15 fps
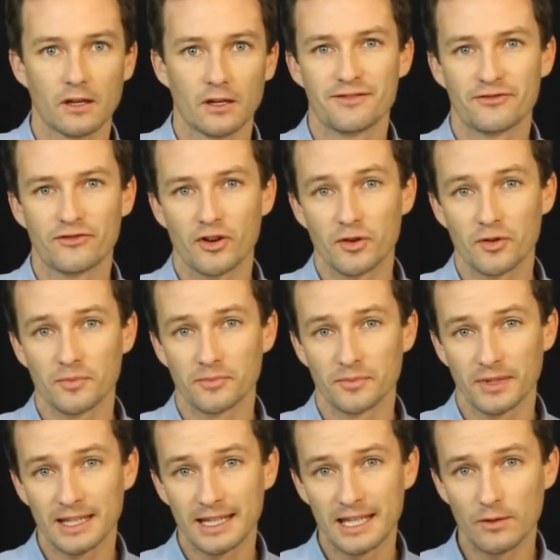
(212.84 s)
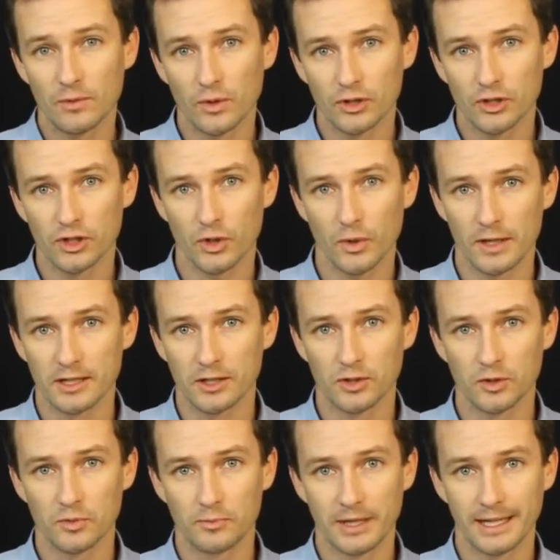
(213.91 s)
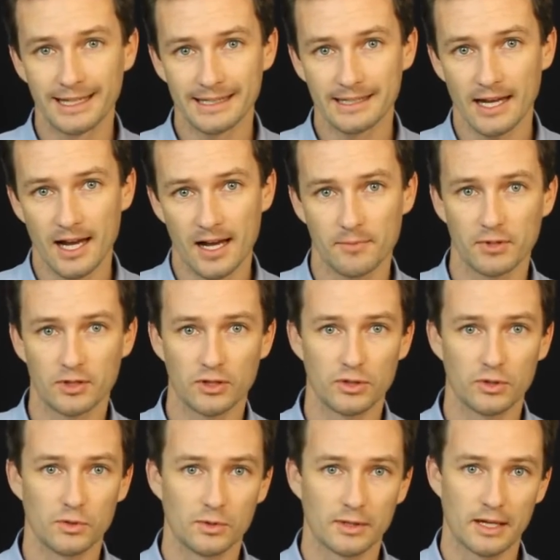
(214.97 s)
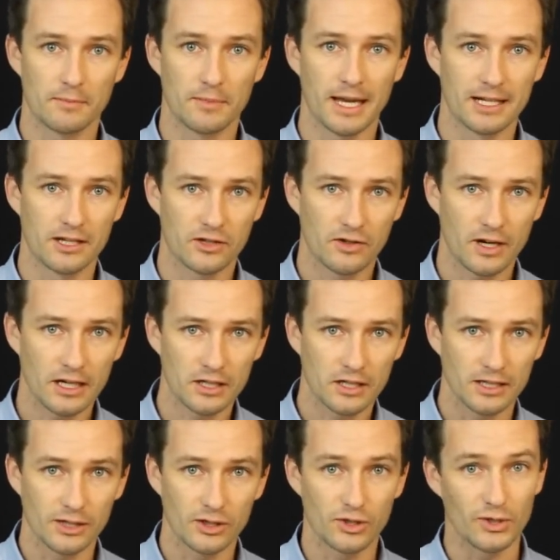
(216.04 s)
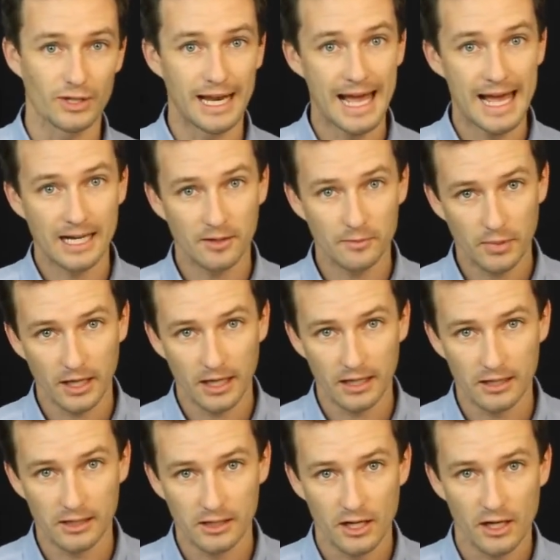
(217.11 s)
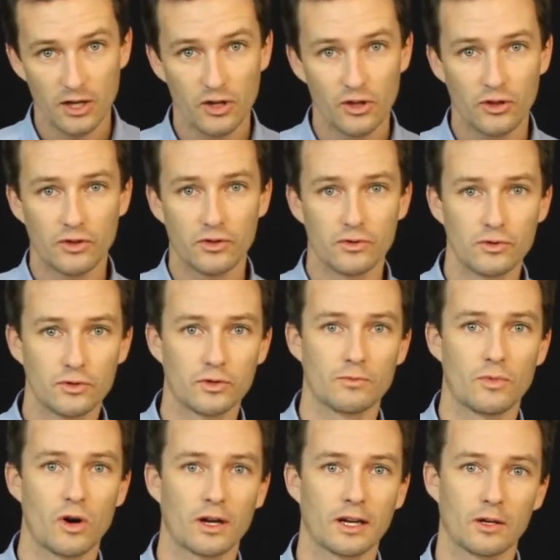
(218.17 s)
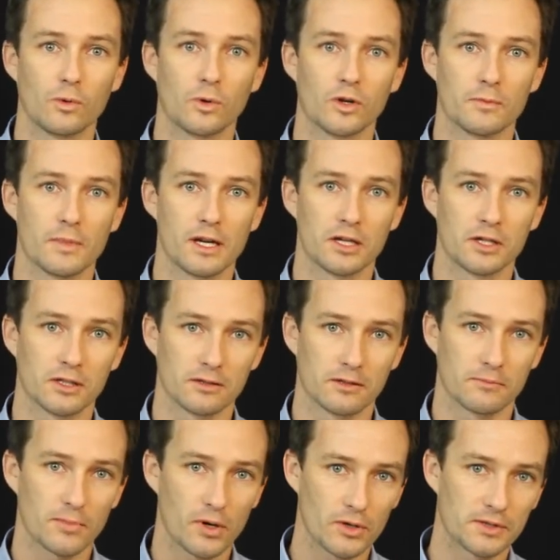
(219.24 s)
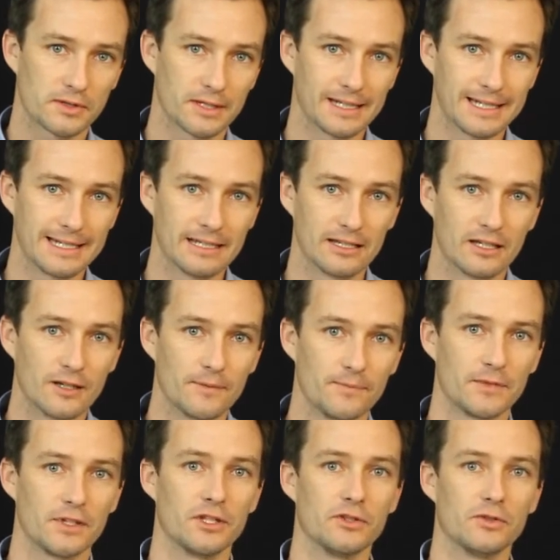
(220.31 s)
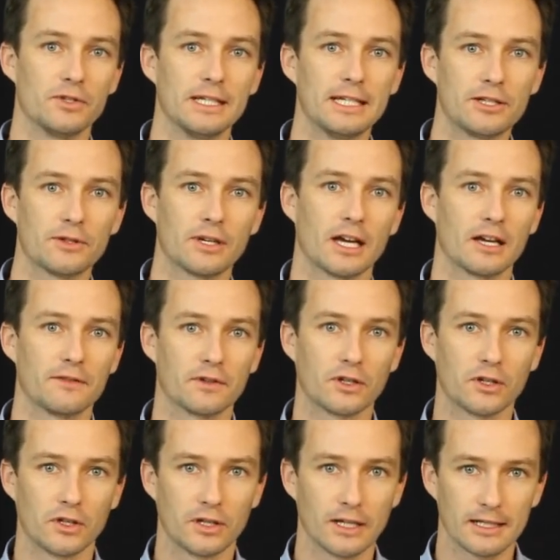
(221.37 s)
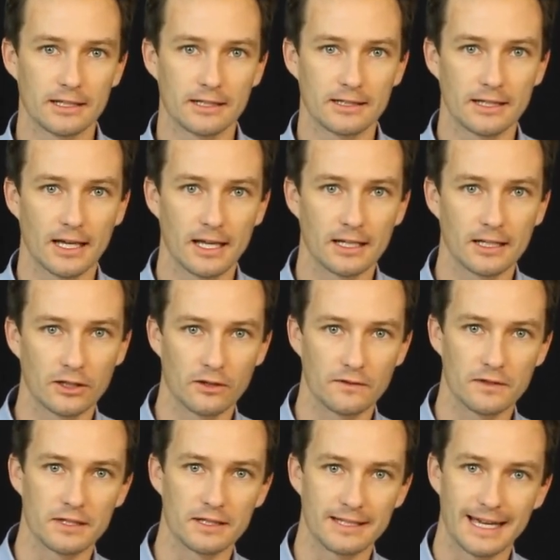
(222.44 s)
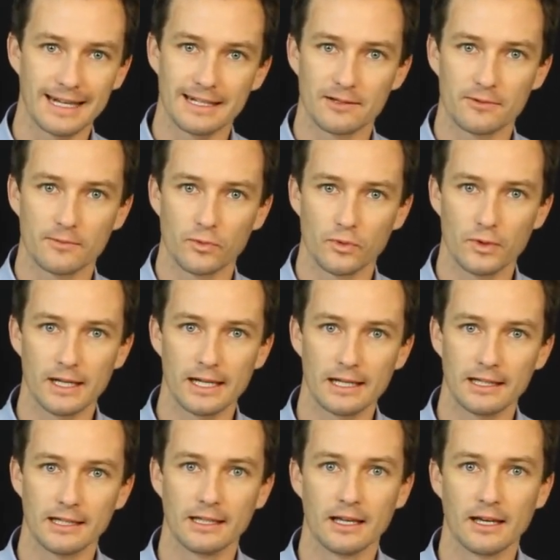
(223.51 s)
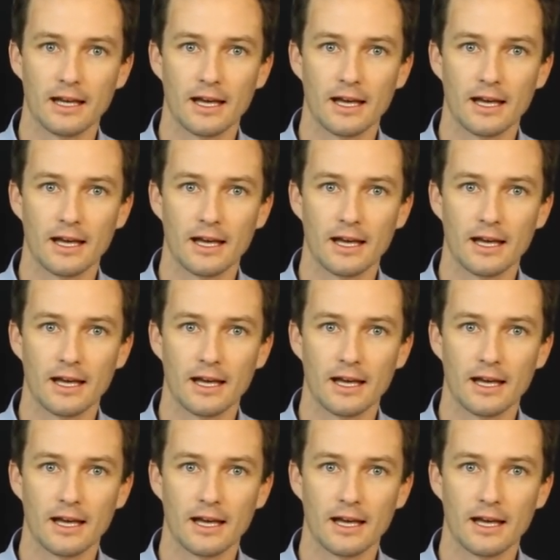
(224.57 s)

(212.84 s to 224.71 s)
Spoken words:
From keyword choice to bidding type to campaign structure to landing page through to marketing automation post the lead, you need to have a good understanding of this. And it's really